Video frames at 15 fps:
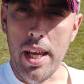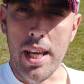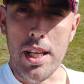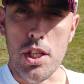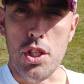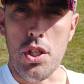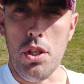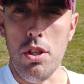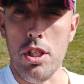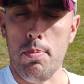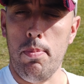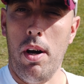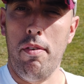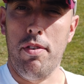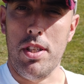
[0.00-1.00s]
is
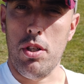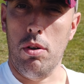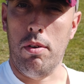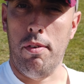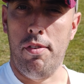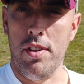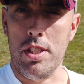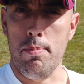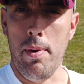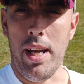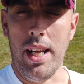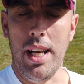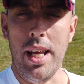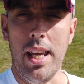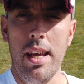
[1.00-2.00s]
used by photographers
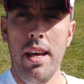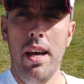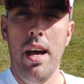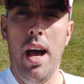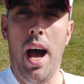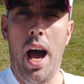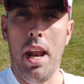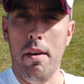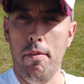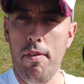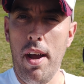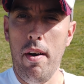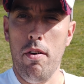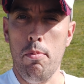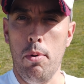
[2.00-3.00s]
mainly, and a
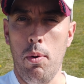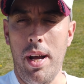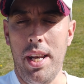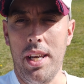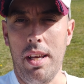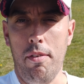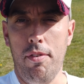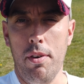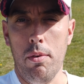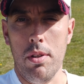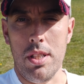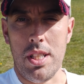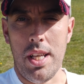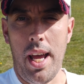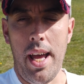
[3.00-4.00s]
variable ND
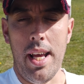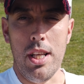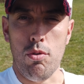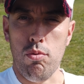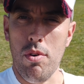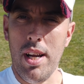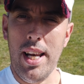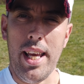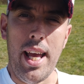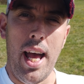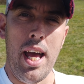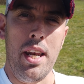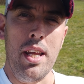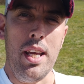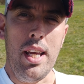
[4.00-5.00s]
filter set is really
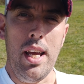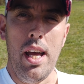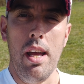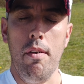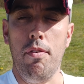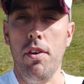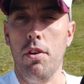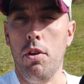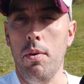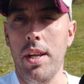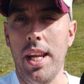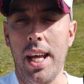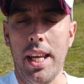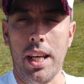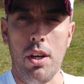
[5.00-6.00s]
handy if you're
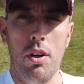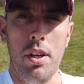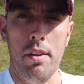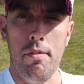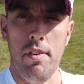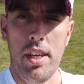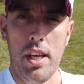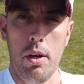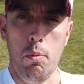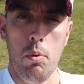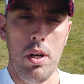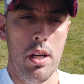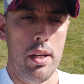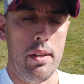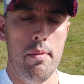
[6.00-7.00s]
doing any kind of video
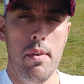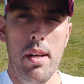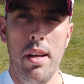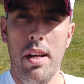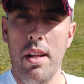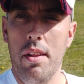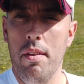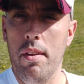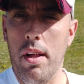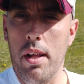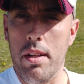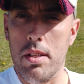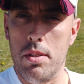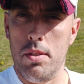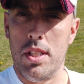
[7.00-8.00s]
work.
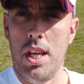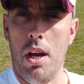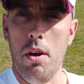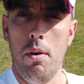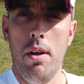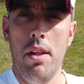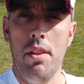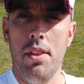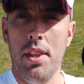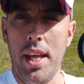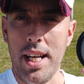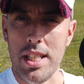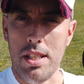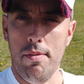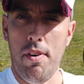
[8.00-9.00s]
So
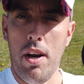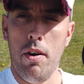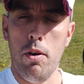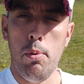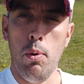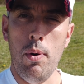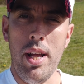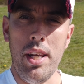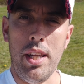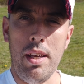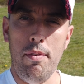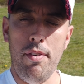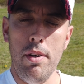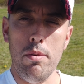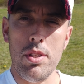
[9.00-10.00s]
that's the variable
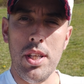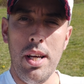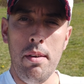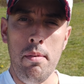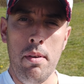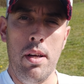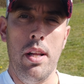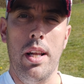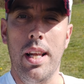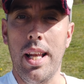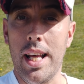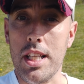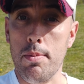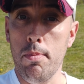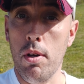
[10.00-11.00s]
ND filter.
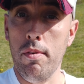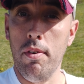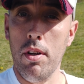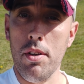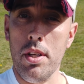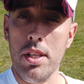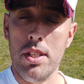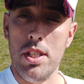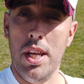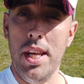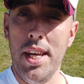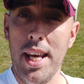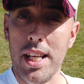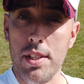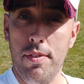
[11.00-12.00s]
Let's move on to the
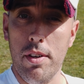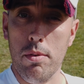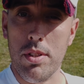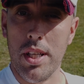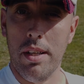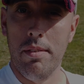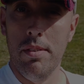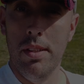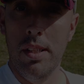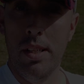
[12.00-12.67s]
next filter.